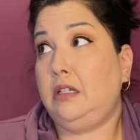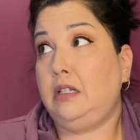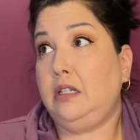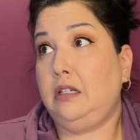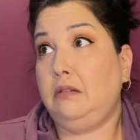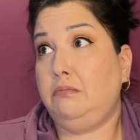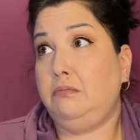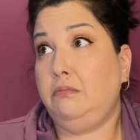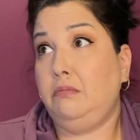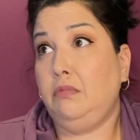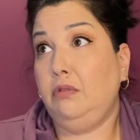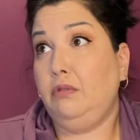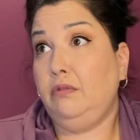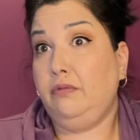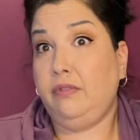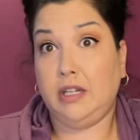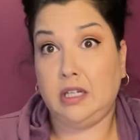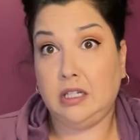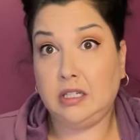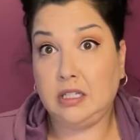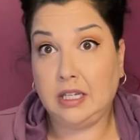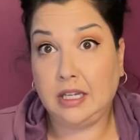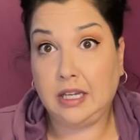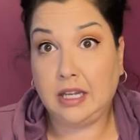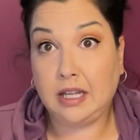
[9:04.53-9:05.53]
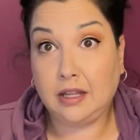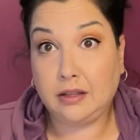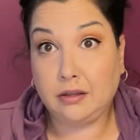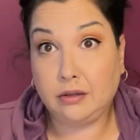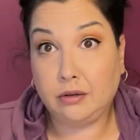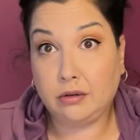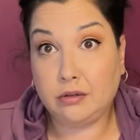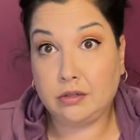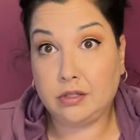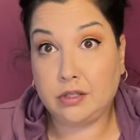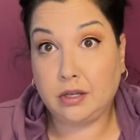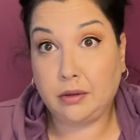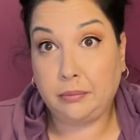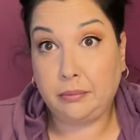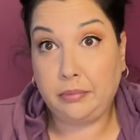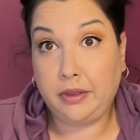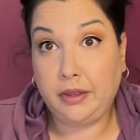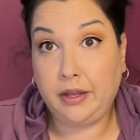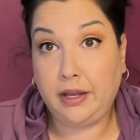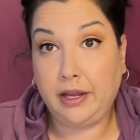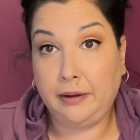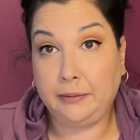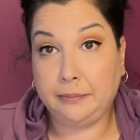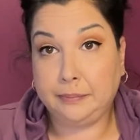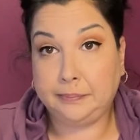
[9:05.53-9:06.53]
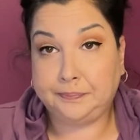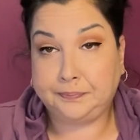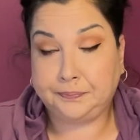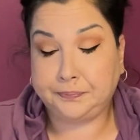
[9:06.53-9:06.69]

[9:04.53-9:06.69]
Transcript: move in together or something.